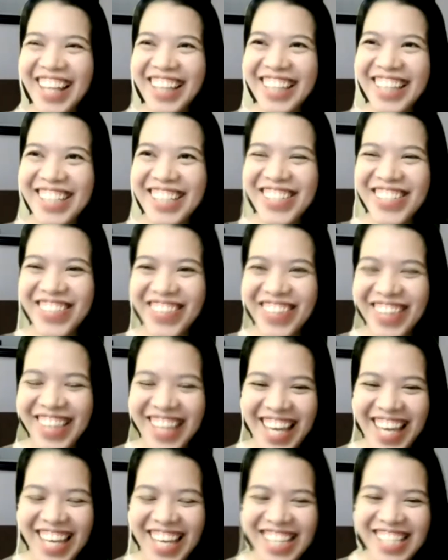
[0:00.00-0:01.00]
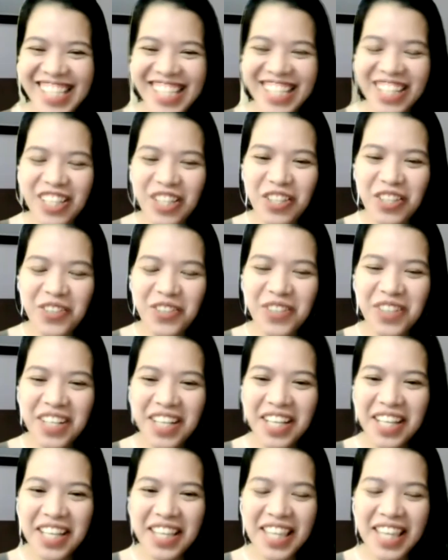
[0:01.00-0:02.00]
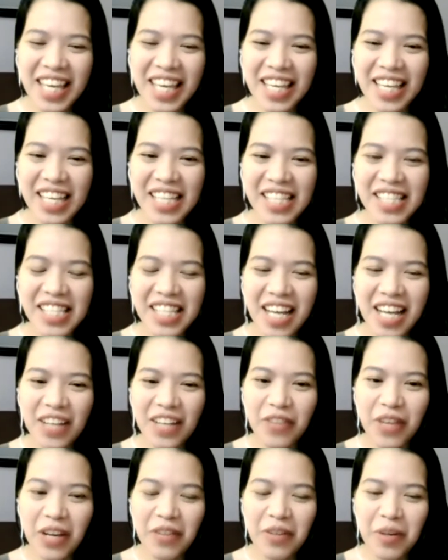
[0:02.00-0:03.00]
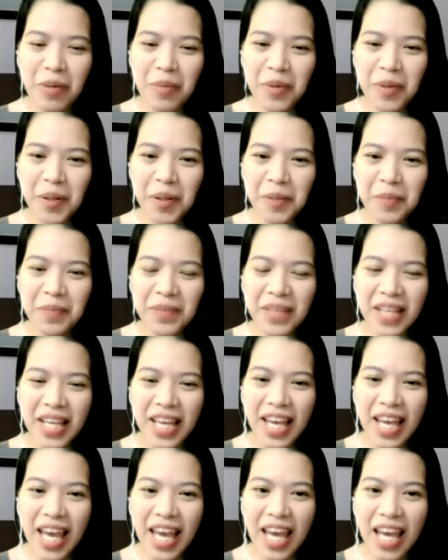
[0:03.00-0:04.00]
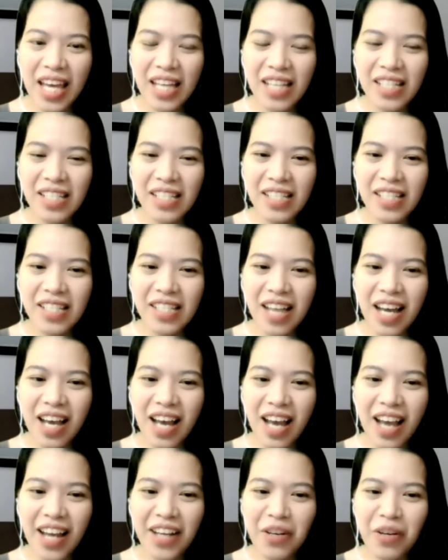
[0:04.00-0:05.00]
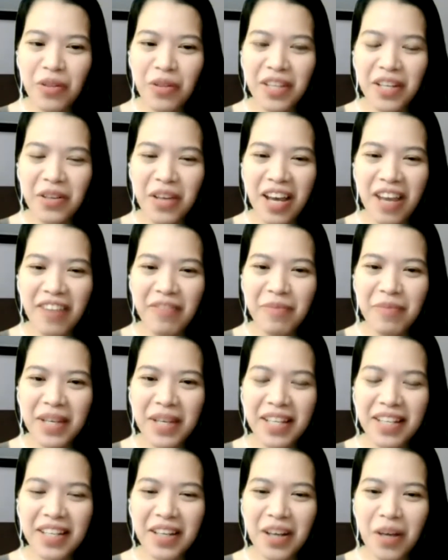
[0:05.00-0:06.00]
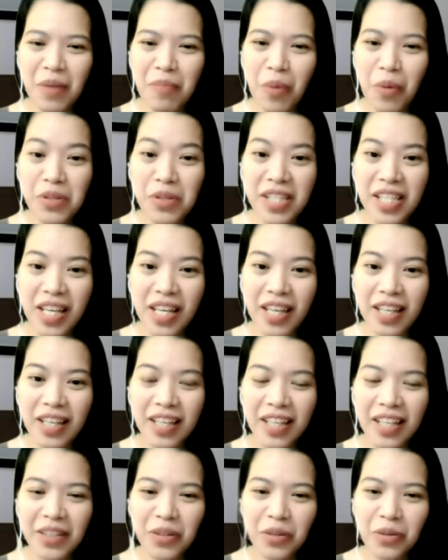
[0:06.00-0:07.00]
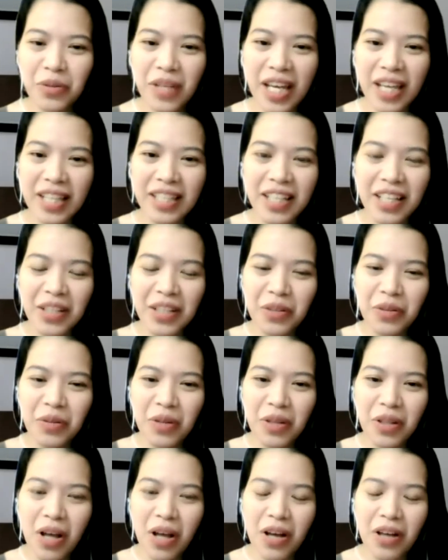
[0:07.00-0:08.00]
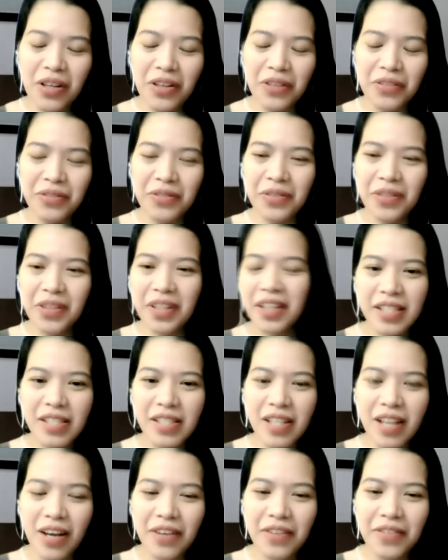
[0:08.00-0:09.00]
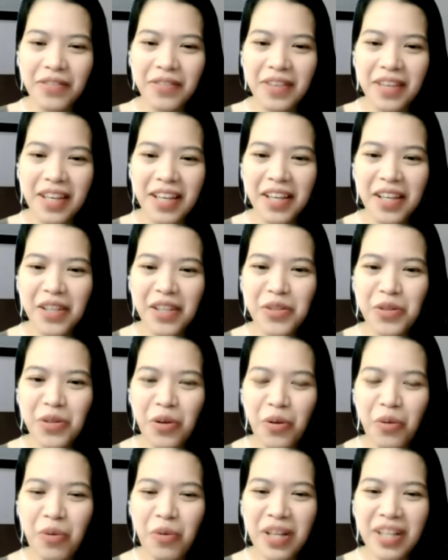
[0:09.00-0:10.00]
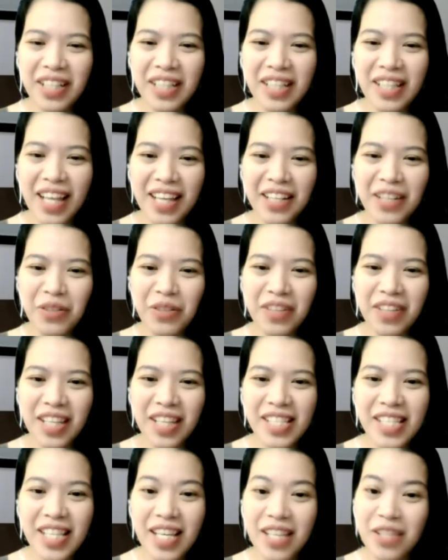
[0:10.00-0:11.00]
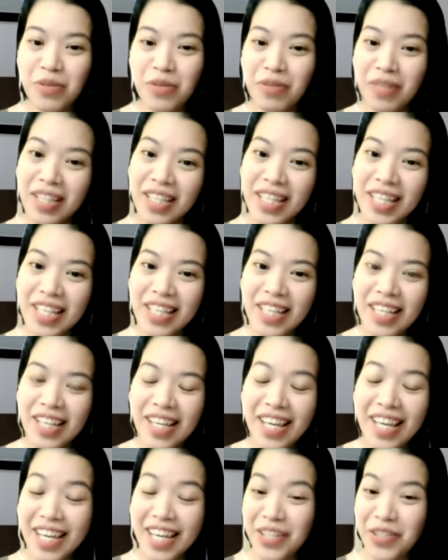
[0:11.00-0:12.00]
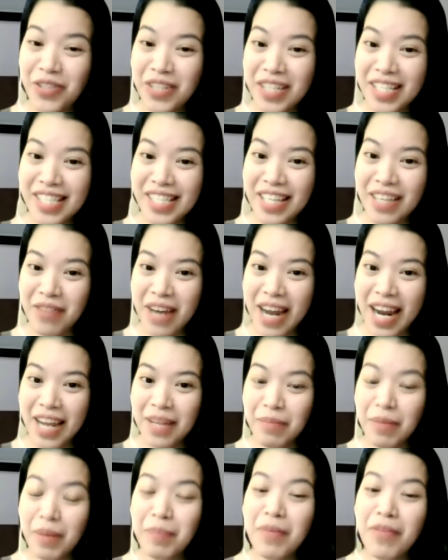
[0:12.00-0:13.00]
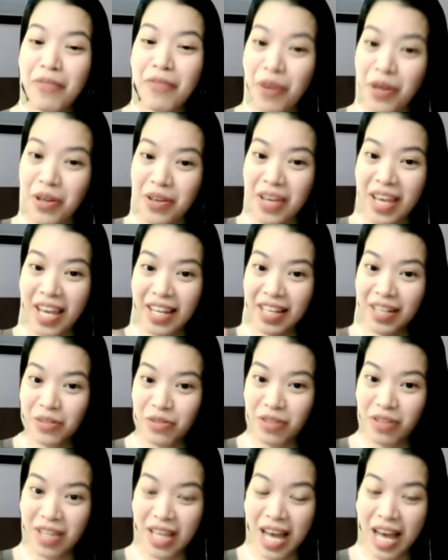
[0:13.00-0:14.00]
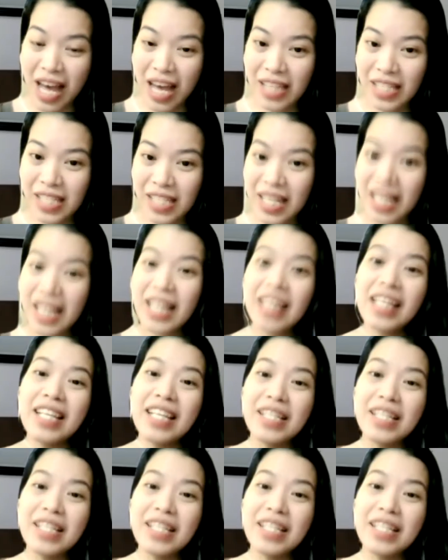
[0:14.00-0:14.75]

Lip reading: into things that you think is not favorable. And I know that you have been opposing into getting into a lot of stuff. So what led into this is really interesting, right? But before you get into that, let